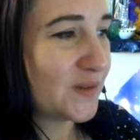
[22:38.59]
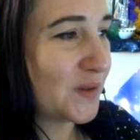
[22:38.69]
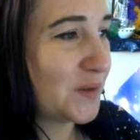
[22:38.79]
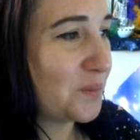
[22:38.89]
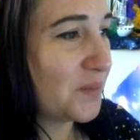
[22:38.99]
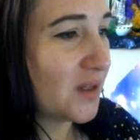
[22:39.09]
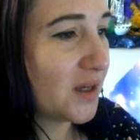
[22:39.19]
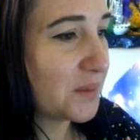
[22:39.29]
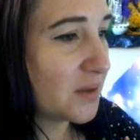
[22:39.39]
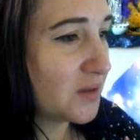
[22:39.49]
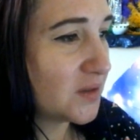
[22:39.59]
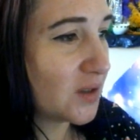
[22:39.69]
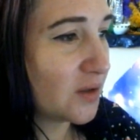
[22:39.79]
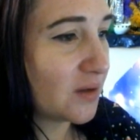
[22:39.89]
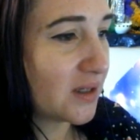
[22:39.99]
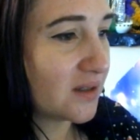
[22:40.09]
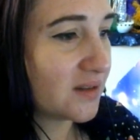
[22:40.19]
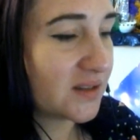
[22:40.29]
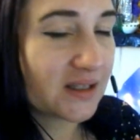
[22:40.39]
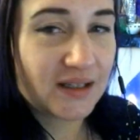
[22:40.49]
So I'm going to go
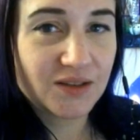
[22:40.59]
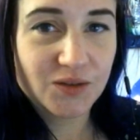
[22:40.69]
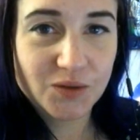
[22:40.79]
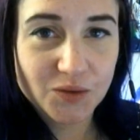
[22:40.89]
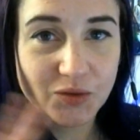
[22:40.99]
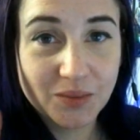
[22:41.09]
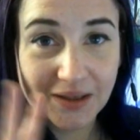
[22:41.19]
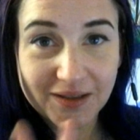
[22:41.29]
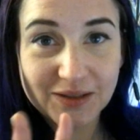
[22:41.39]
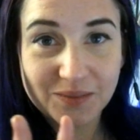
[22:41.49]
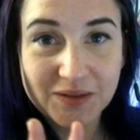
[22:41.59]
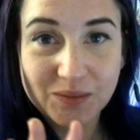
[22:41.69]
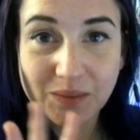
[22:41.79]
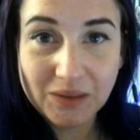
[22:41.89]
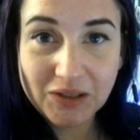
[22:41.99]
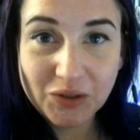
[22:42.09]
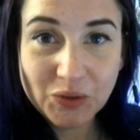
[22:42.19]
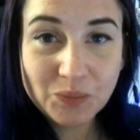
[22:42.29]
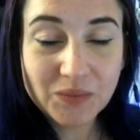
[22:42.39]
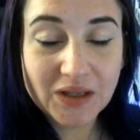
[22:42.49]
and add all my items to my
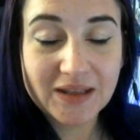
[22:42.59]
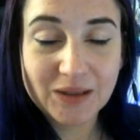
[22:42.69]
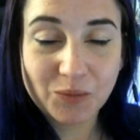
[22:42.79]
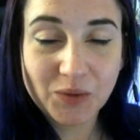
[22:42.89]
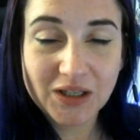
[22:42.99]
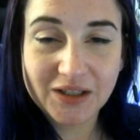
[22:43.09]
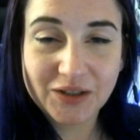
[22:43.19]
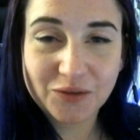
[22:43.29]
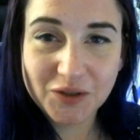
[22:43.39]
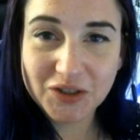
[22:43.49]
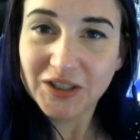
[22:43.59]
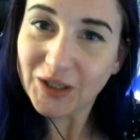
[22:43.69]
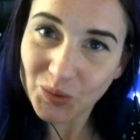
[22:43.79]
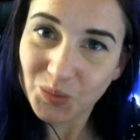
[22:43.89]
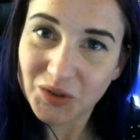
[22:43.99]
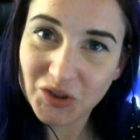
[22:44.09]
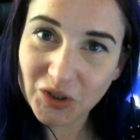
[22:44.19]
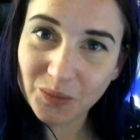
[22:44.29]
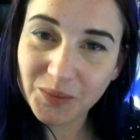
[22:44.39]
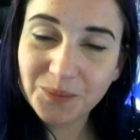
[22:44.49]
menu, and then we can officially
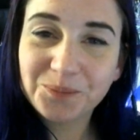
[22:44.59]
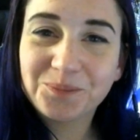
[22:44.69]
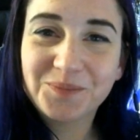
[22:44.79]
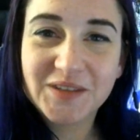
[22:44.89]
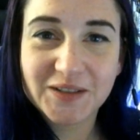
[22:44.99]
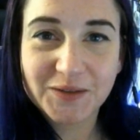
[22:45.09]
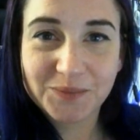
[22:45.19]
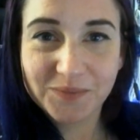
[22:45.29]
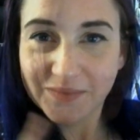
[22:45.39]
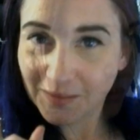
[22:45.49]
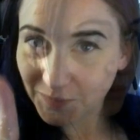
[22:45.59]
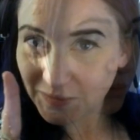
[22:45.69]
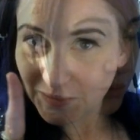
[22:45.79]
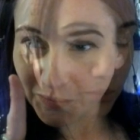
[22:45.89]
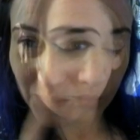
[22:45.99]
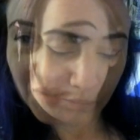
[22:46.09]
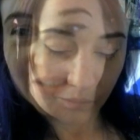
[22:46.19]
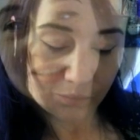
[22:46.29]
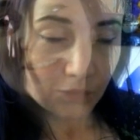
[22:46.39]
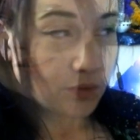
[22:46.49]
open shop. So see you in a
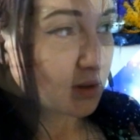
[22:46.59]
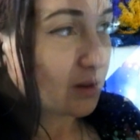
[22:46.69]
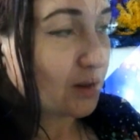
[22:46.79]
minute.